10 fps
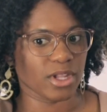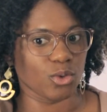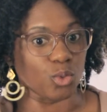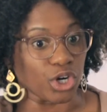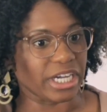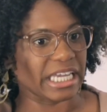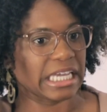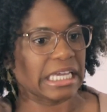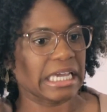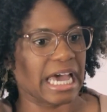
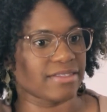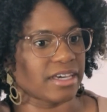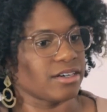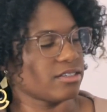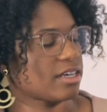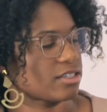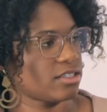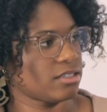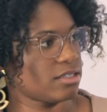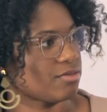working at the
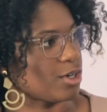intersections of